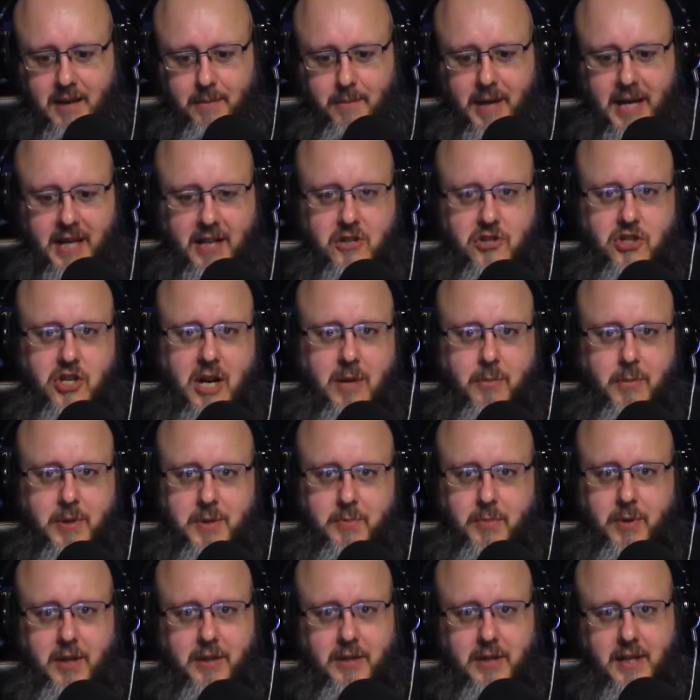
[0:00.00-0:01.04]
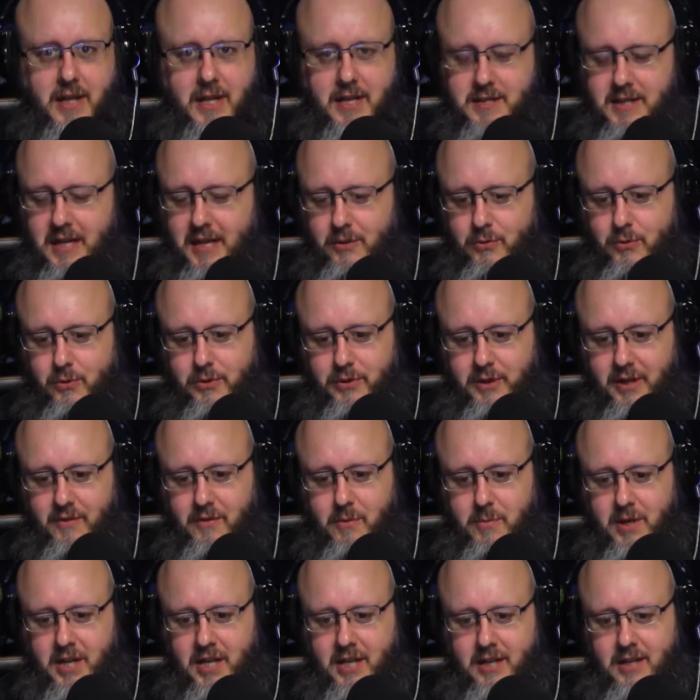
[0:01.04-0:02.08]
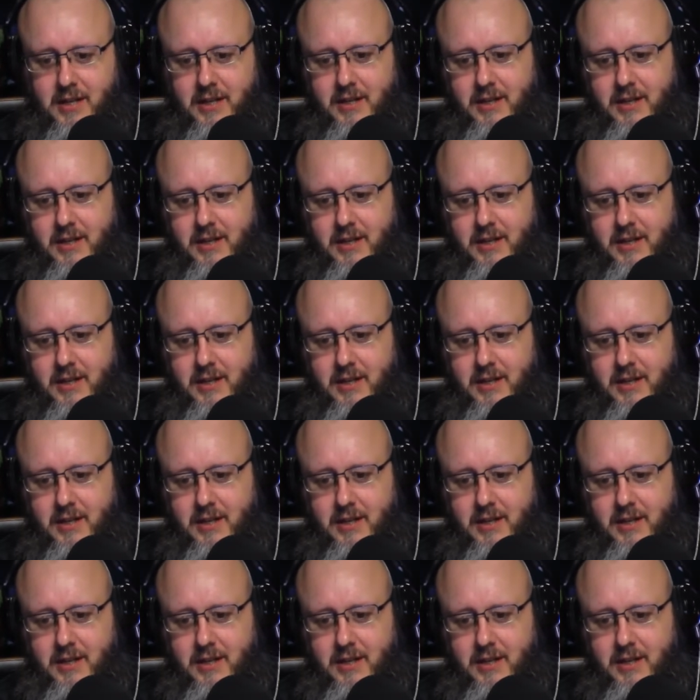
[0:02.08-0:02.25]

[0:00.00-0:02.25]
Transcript: Mike a shameless plug tonight. Is that cool with everybody?